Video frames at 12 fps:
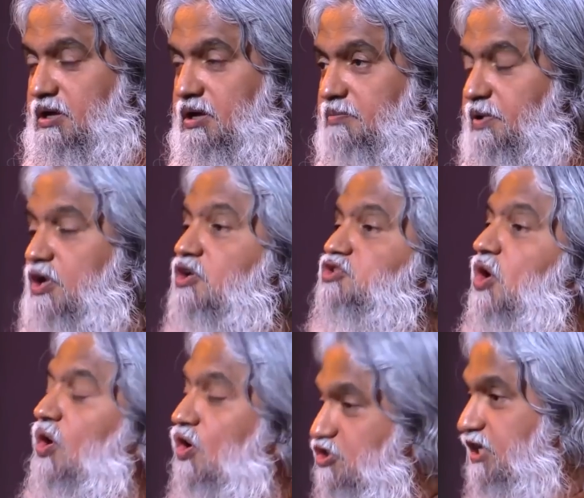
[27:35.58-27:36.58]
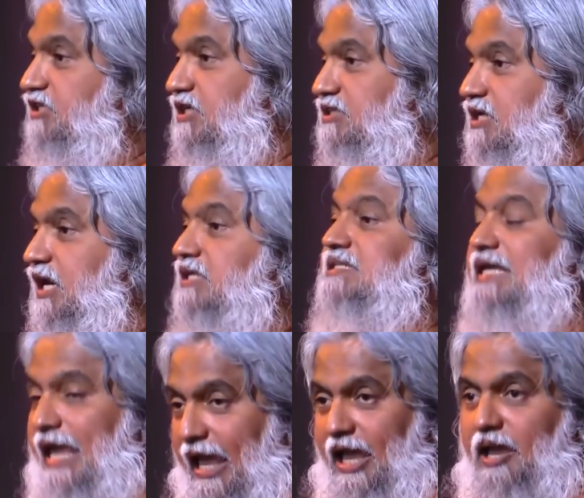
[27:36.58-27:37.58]
Because the Lord Jesus Christ
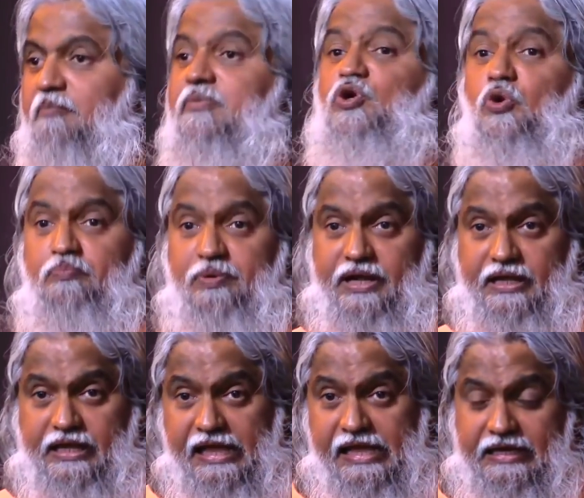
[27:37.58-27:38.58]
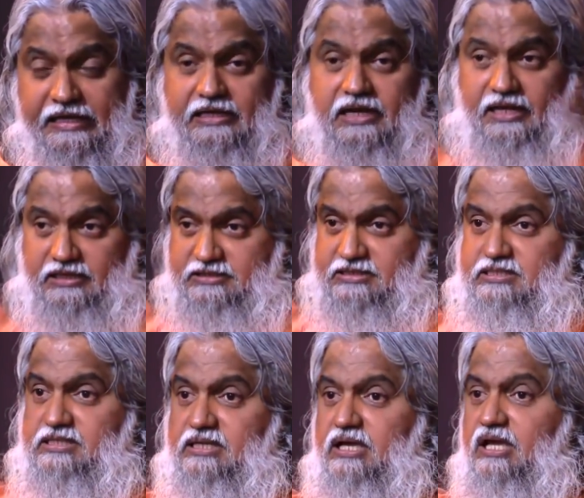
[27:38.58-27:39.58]
came to bring grace.